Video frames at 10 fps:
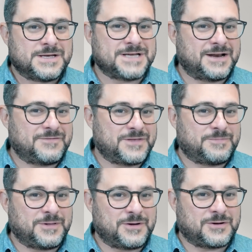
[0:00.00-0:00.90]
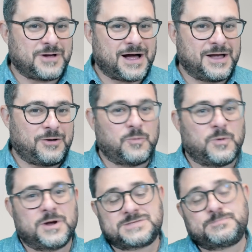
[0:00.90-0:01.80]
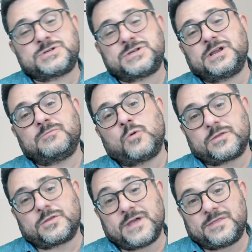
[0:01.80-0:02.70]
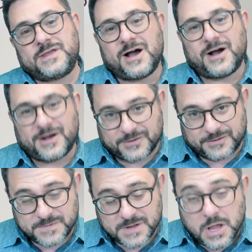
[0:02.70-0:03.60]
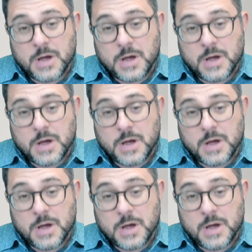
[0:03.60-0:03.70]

side of the political aisle was pushing it more than the other.